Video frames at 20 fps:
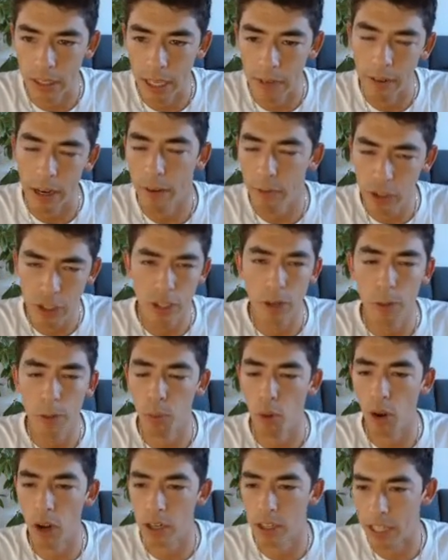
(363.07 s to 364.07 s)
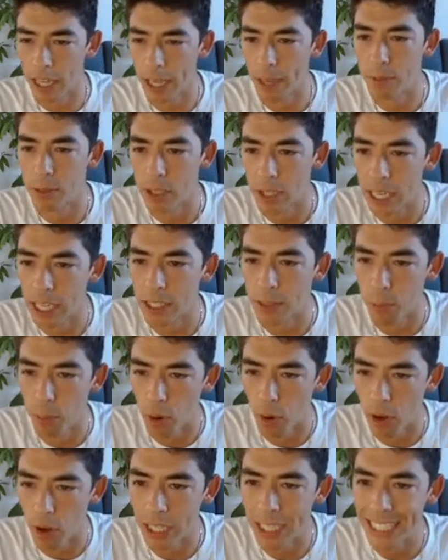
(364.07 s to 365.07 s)
every single product in Amazon has a
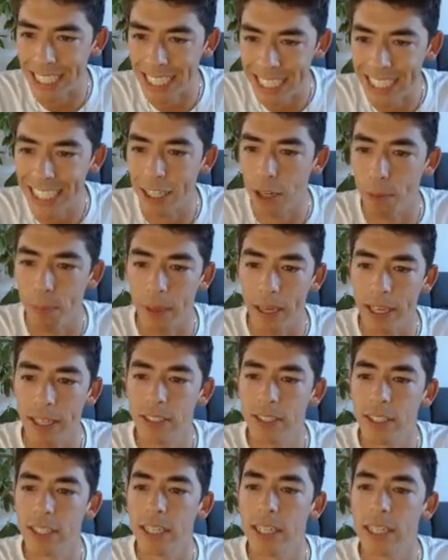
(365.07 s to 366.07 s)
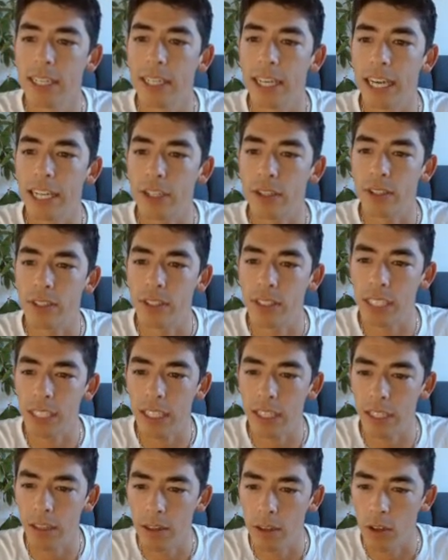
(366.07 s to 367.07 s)
product detail page. And you can
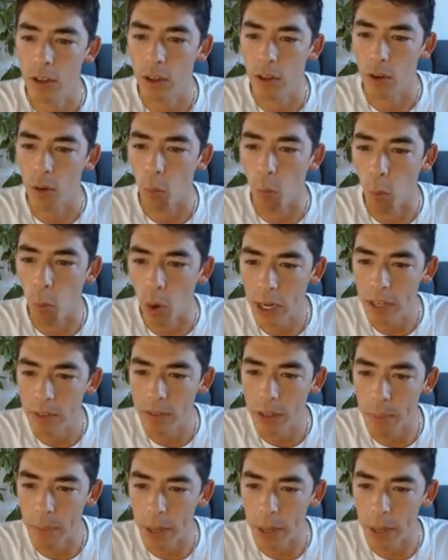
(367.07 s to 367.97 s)
see one of the